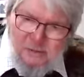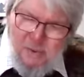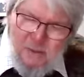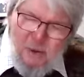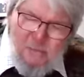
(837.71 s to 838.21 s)
I
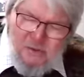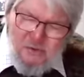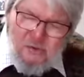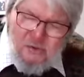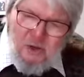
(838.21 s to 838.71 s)
probably
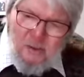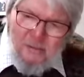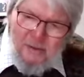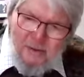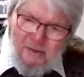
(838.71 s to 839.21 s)
should stop
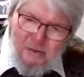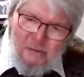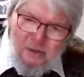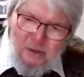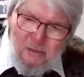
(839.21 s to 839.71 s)
there. I
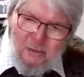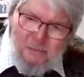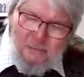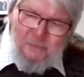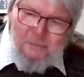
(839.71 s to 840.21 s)
could go on.